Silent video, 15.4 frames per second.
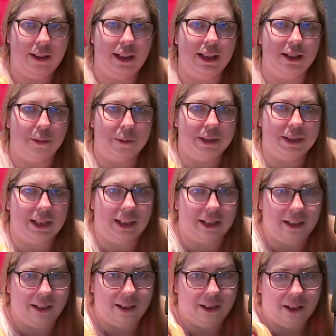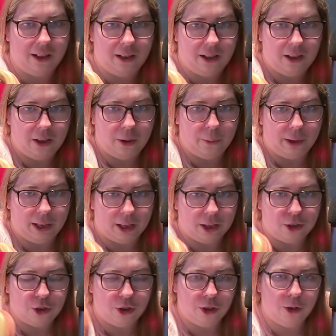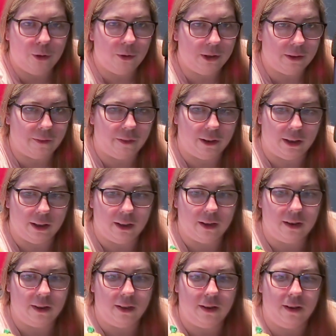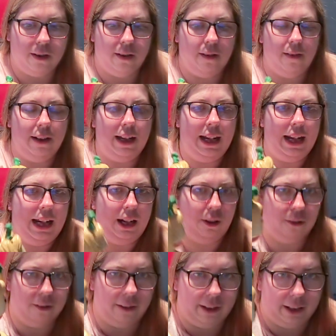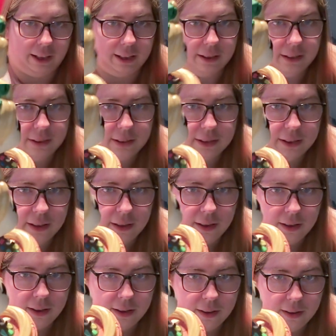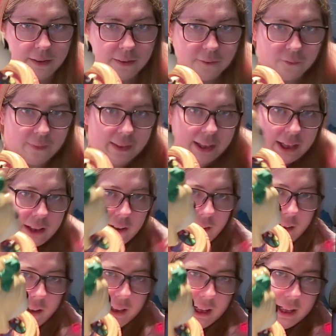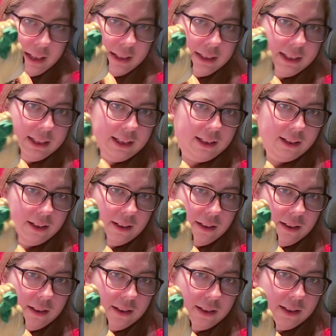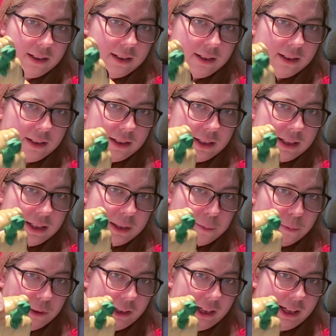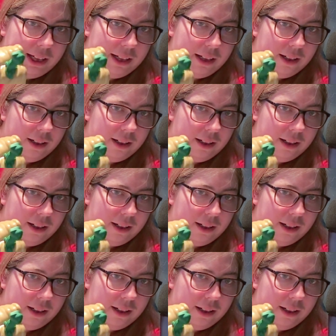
It's almost like we got two different hair things. Like you can kind of see the split.